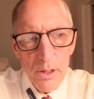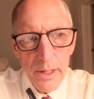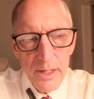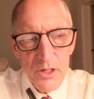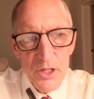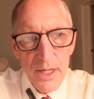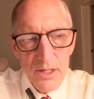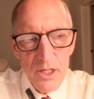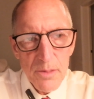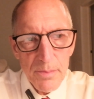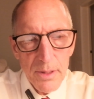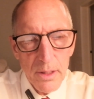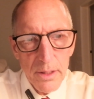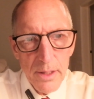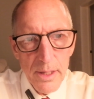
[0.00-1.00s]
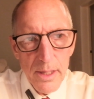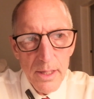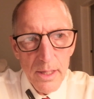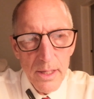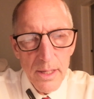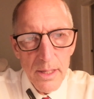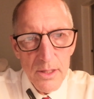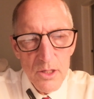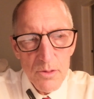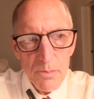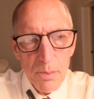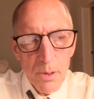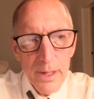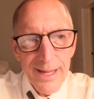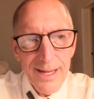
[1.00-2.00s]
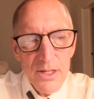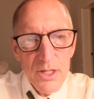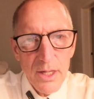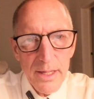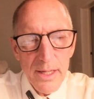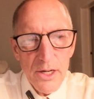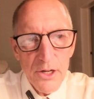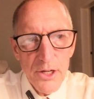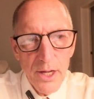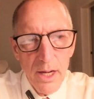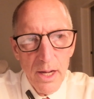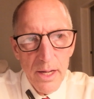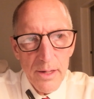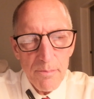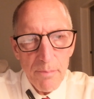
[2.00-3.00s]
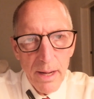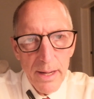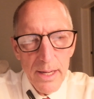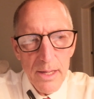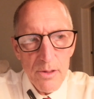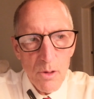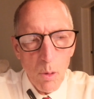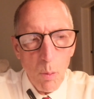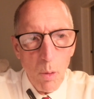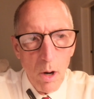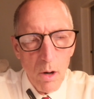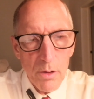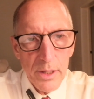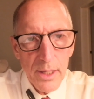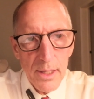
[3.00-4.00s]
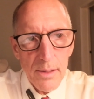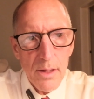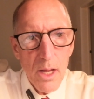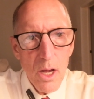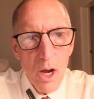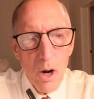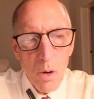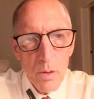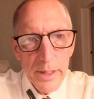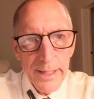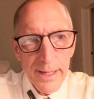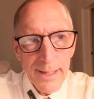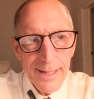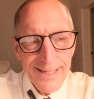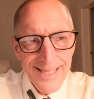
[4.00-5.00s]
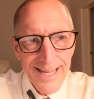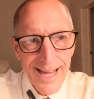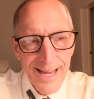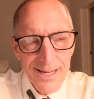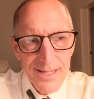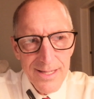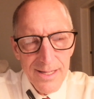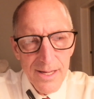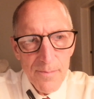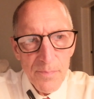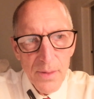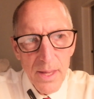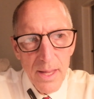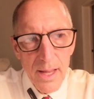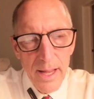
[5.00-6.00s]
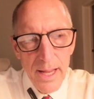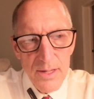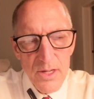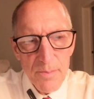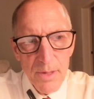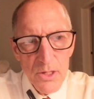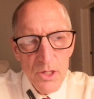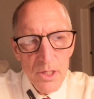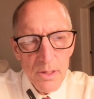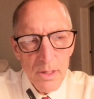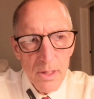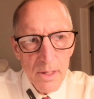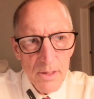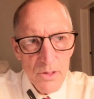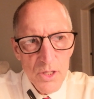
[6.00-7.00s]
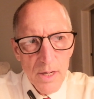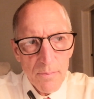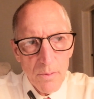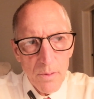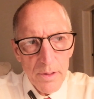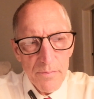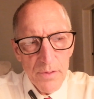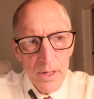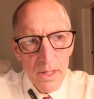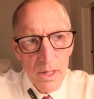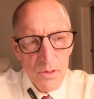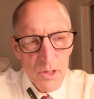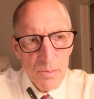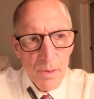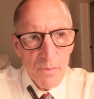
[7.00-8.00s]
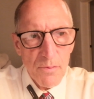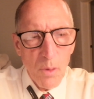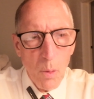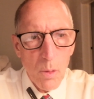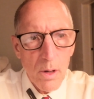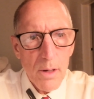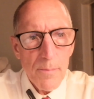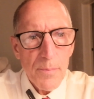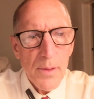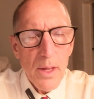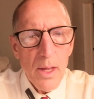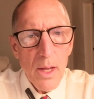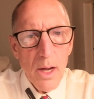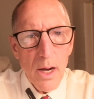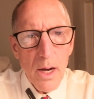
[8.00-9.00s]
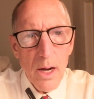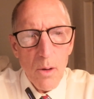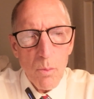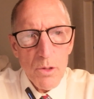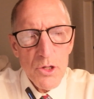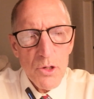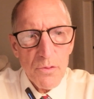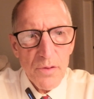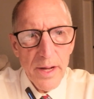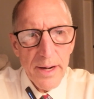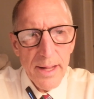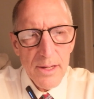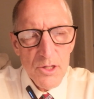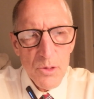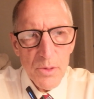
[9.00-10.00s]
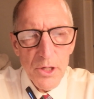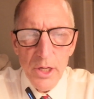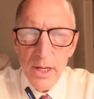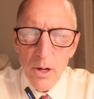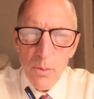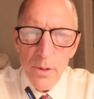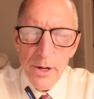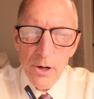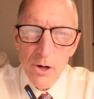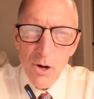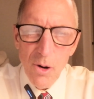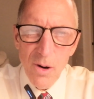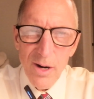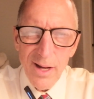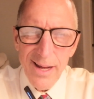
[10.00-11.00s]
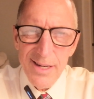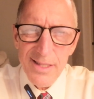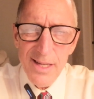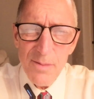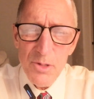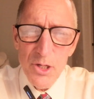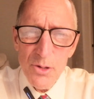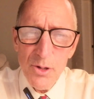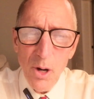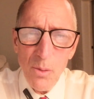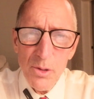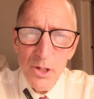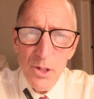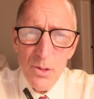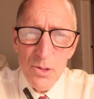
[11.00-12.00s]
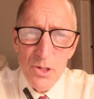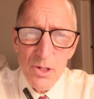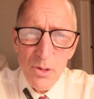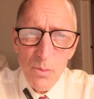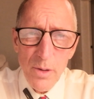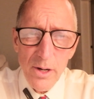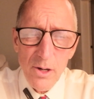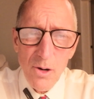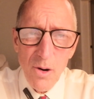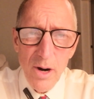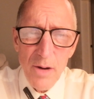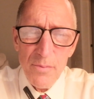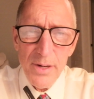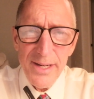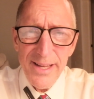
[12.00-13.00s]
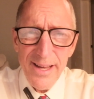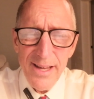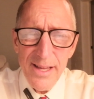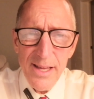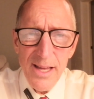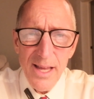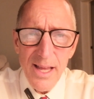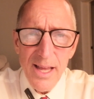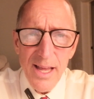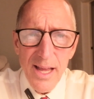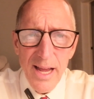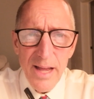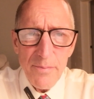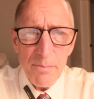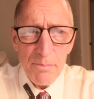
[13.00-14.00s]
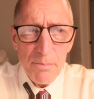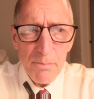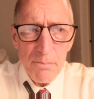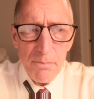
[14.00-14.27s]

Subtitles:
accessibility is pretty easily done by either walking or getting a taxi. As I mentioned several videos before, what you'll find out is when you get a rent-a-car, a lot of times you don't use the rent-a-car every day, and